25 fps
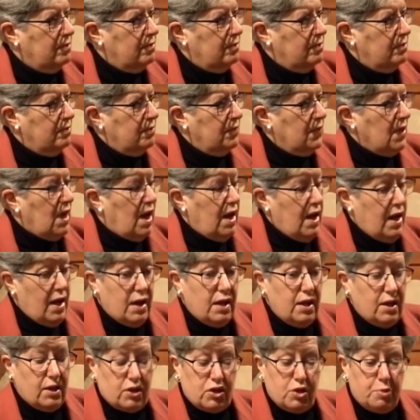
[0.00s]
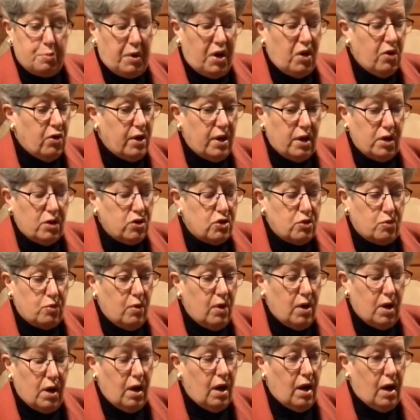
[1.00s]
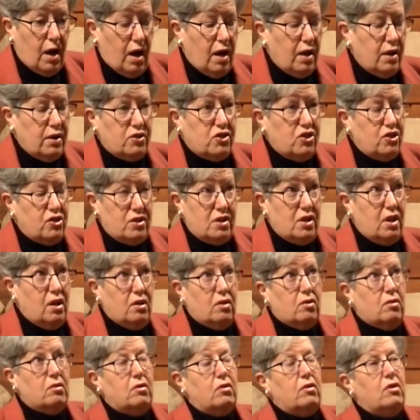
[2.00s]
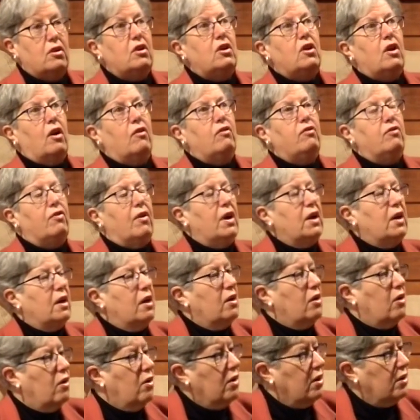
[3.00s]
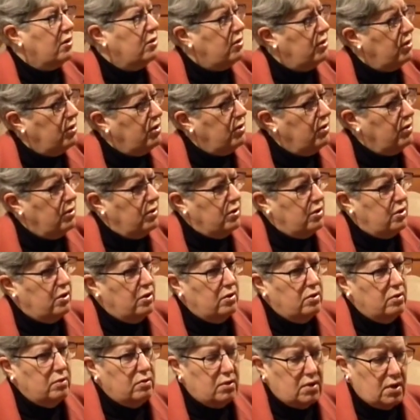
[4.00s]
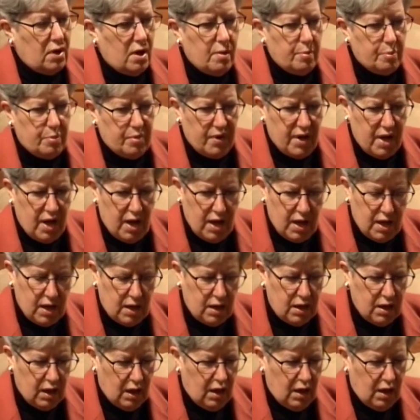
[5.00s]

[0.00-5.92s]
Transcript: Mm-hmm. I had an experience where I still, you know, find it hard to, to comprehend.